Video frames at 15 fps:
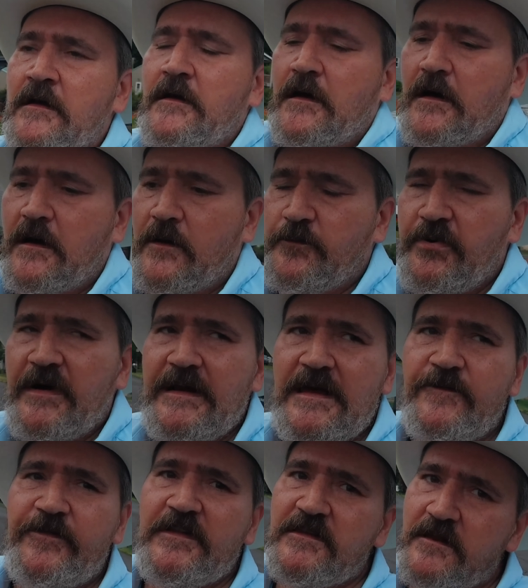Uh, but
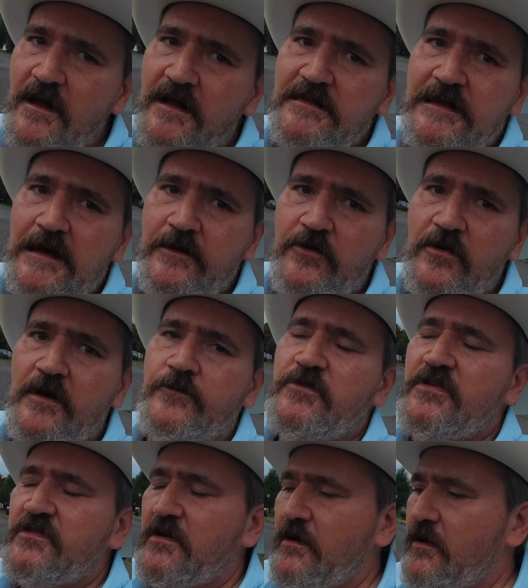if it's not that good, I'm
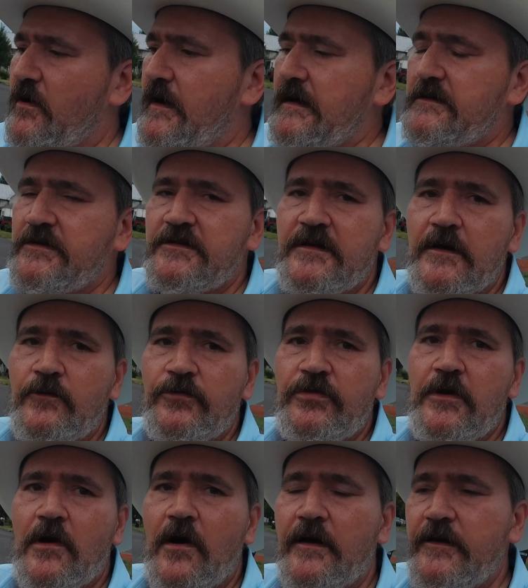just going to go ahead and stick with the
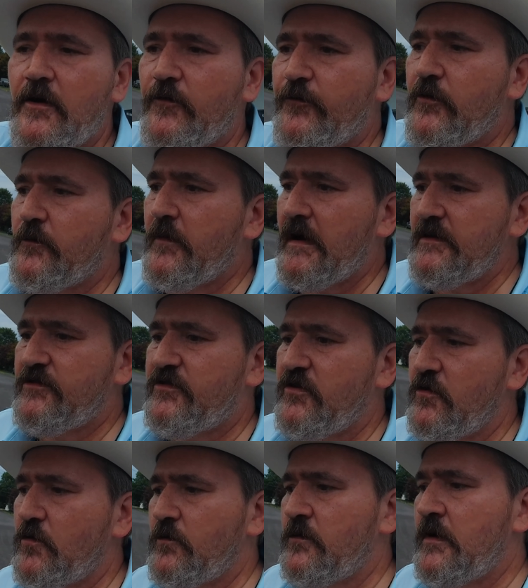audio from my
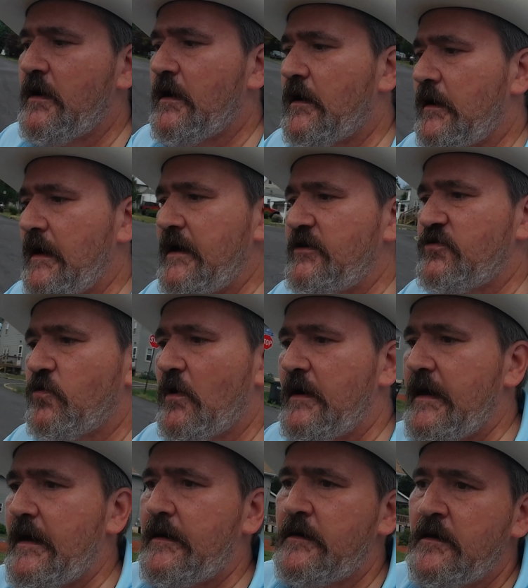Zoom uh,
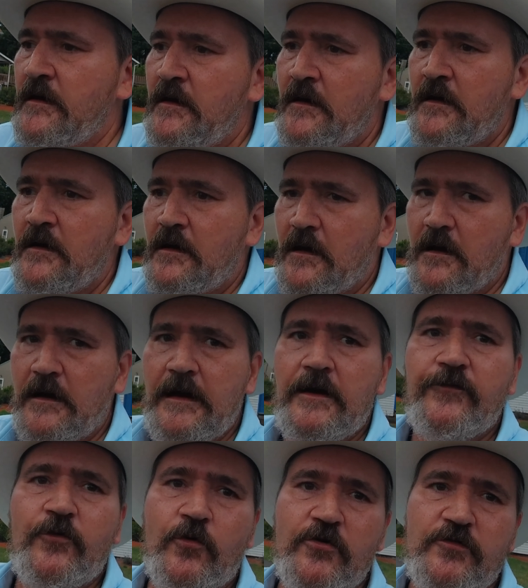H1N uh, and
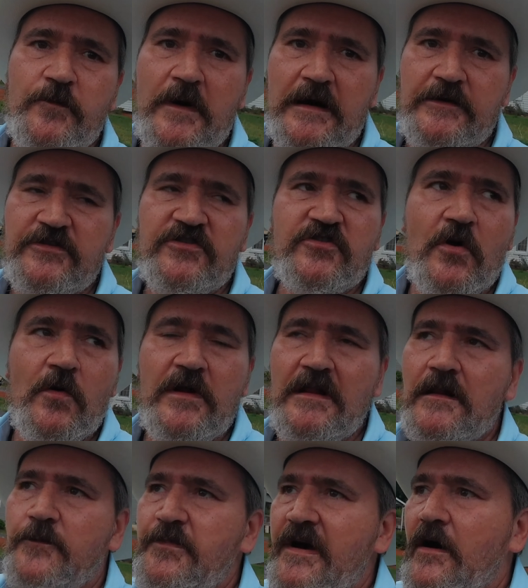of course my Sony
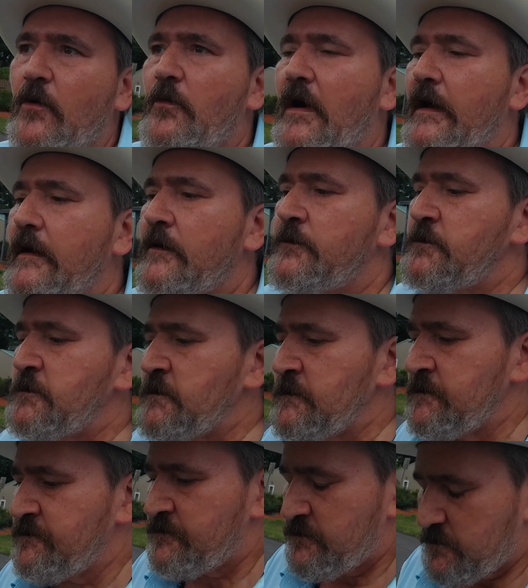lapel mic.
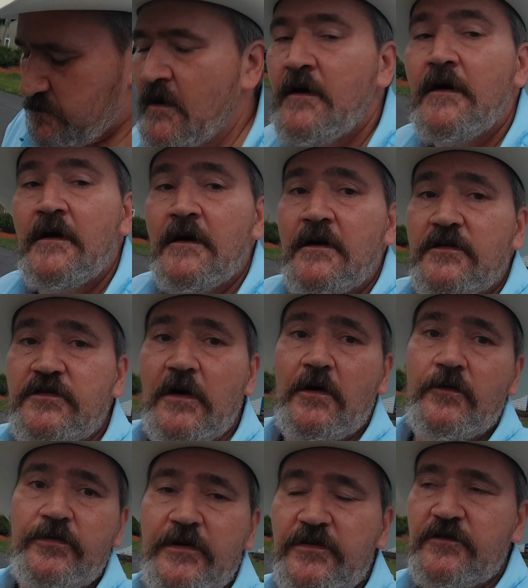So
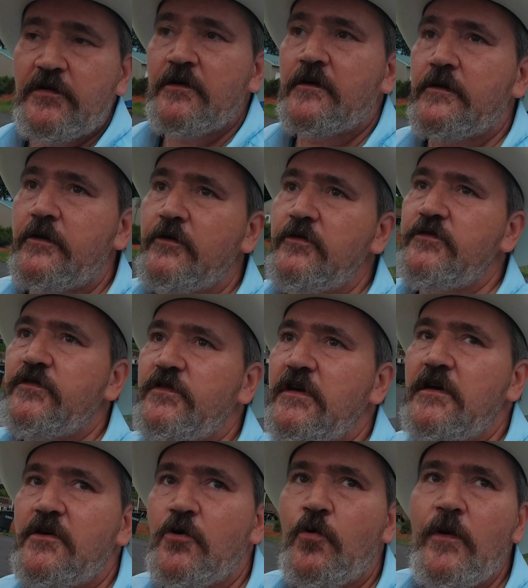this concludes the
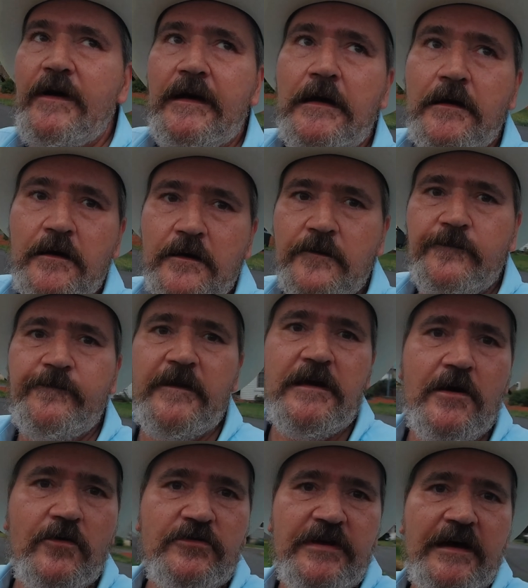quick
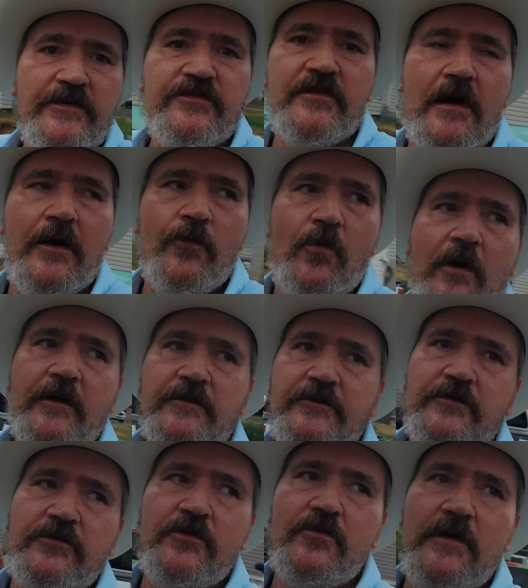video test I wanted to
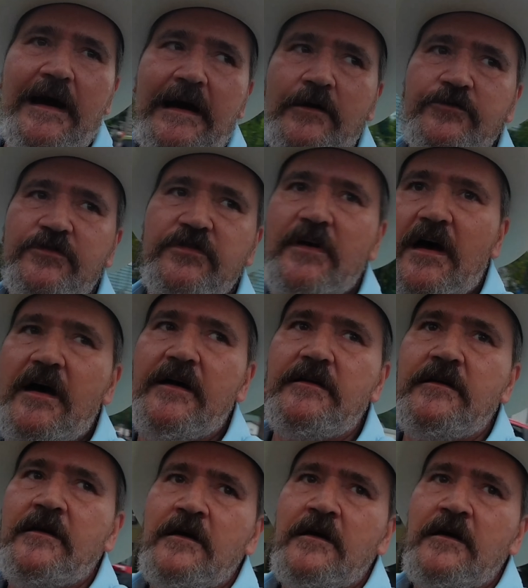do outside